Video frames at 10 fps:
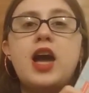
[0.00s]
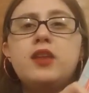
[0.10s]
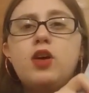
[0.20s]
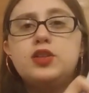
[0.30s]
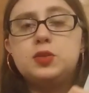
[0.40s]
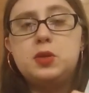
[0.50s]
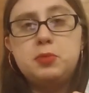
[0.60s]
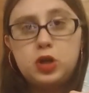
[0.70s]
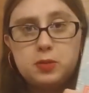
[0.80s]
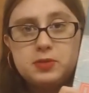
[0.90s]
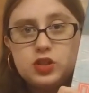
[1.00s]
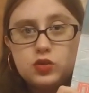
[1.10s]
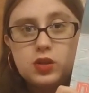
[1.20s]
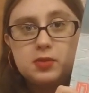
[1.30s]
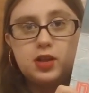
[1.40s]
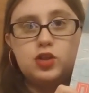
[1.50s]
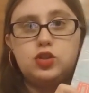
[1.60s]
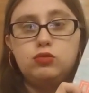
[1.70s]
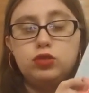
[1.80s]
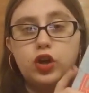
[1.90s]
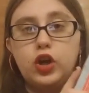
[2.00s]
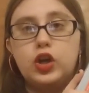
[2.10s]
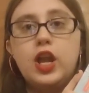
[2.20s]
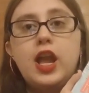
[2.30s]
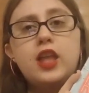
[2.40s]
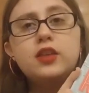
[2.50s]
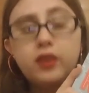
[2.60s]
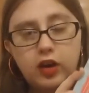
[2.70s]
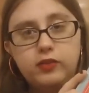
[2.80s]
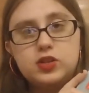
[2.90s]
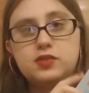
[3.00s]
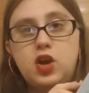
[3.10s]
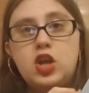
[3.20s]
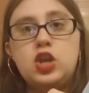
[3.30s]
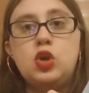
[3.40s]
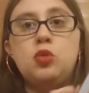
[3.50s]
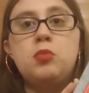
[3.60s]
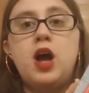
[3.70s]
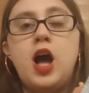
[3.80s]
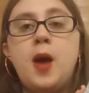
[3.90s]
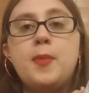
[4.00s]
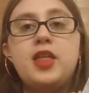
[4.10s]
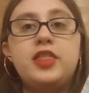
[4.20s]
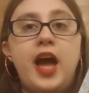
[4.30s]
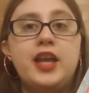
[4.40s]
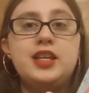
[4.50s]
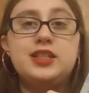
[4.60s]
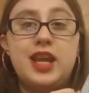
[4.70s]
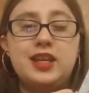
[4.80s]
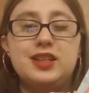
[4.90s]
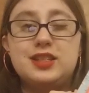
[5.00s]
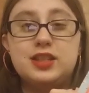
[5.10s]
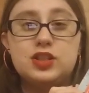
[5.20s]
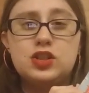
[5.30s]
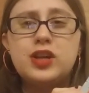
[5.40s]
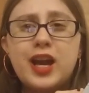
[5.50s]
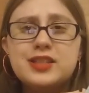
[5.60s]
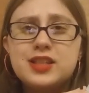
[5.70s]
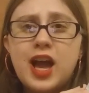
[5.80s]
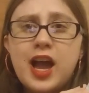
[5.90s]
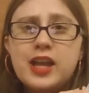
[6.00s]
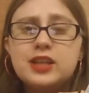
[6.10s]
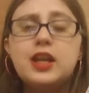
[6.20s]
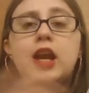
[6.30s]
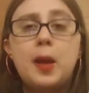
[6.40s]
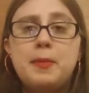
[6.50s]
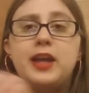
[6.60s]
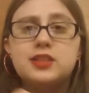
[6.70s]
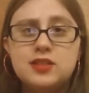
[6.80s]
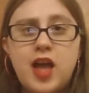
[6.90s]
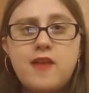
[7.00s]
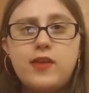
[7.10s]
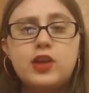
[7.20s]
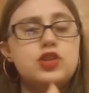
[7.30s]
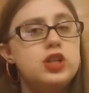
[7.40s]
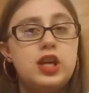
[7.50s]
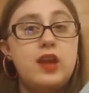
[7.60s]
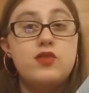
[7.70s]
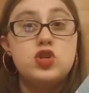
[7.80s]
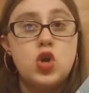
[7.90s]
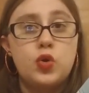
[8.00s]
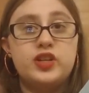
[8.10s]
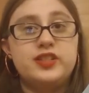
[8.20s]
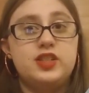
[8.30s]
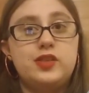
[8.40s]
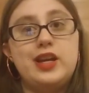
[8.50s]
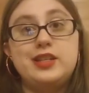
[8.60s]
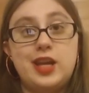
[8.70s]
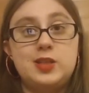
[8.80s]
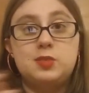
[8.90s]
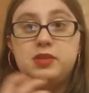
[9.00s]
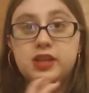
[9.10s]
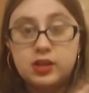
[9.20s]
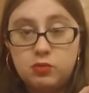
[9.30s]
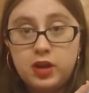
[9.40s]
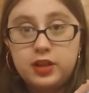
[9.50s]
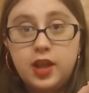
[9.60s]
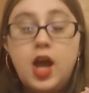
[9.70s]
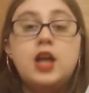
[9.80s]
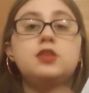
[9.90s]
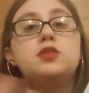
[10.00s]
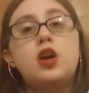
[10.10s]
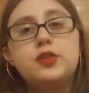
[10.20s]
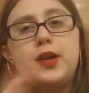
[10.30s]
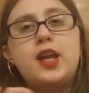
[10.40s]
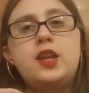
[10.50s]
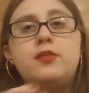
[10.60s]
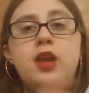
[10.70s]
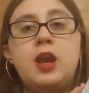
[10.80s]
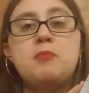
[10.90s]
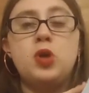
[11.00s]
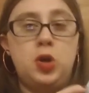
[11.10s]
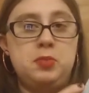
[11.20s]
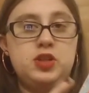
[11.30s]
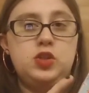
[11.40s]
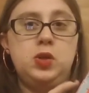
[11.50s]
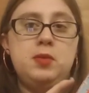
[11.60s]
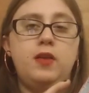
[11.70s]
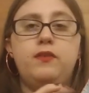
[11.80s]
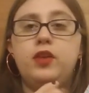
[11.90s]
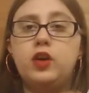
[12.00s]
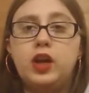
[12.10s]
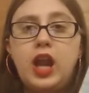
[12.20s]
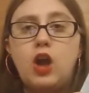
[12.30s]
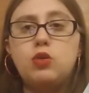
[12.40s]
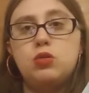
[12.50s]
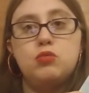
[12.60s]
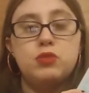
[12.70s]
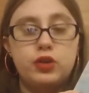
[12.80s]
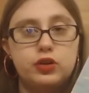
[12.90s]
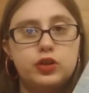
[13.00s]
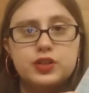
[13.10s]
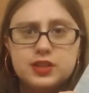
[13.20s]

kind of also a murder mystery because you learn in the very first volume um, that Dana's sister has died and come back to life, and she didn't even know her sister had died to begin with. So it's also kind of a murder mystery about figuring out who murdered her